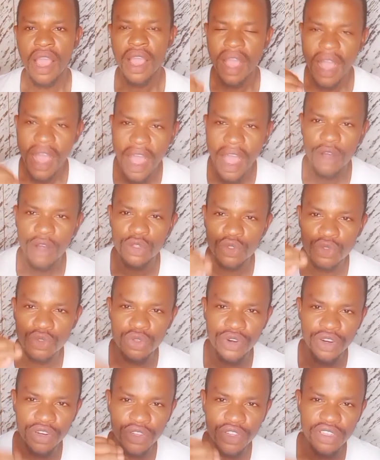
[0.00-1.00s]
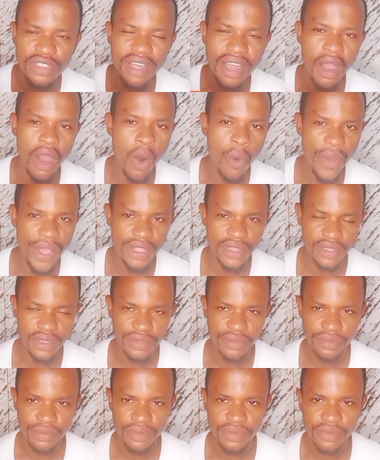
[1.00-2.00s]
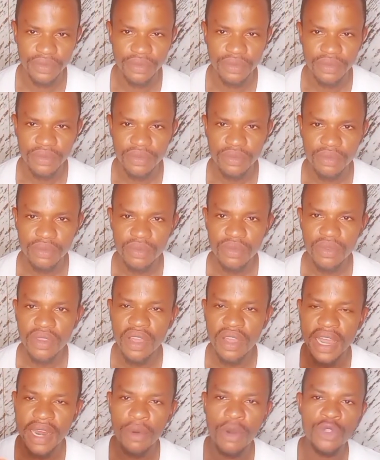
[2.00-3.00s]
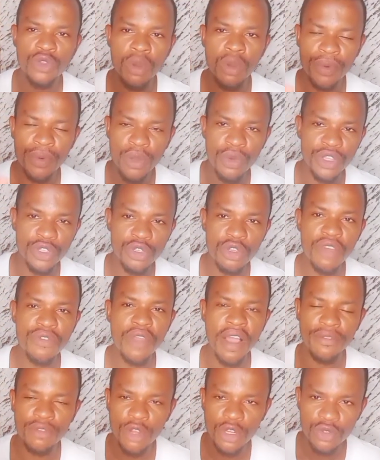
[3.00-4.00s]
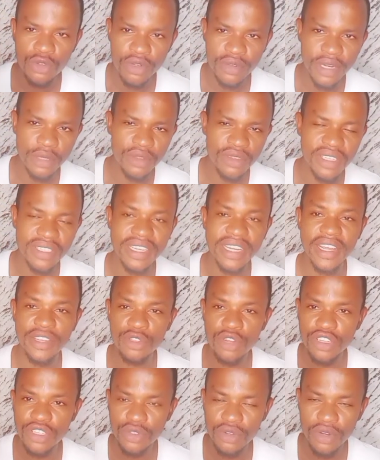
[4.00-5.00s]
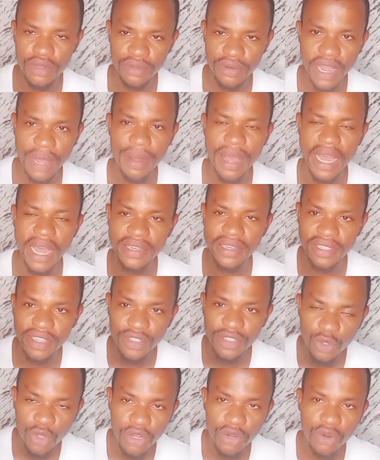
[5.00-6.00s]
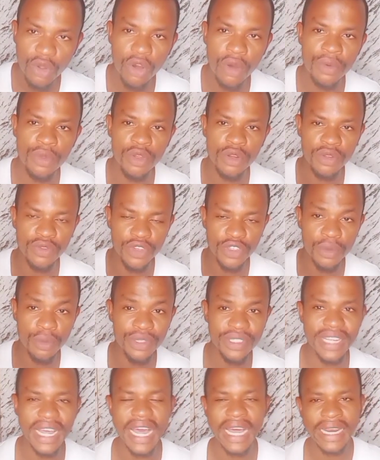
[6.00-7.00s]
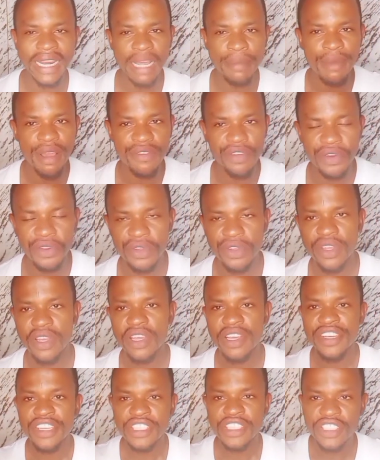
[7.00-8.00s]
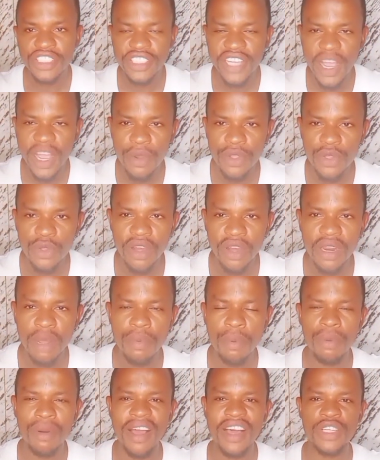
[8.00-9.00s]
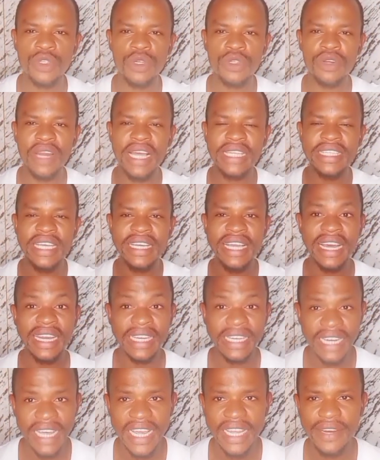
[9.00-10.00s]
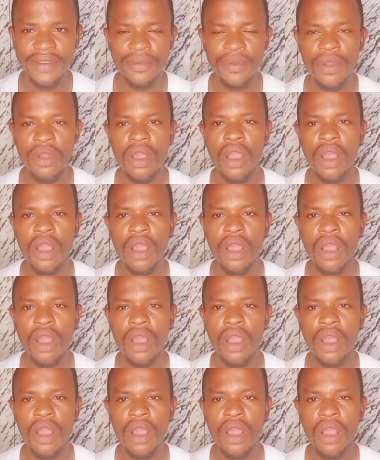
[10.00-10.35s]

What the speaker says: how to reduce our weight. And I want to plead with you, if you have not subscribed to this channel, just subscribe and turn on your notification button and like my video. Share with other people also so that they can learn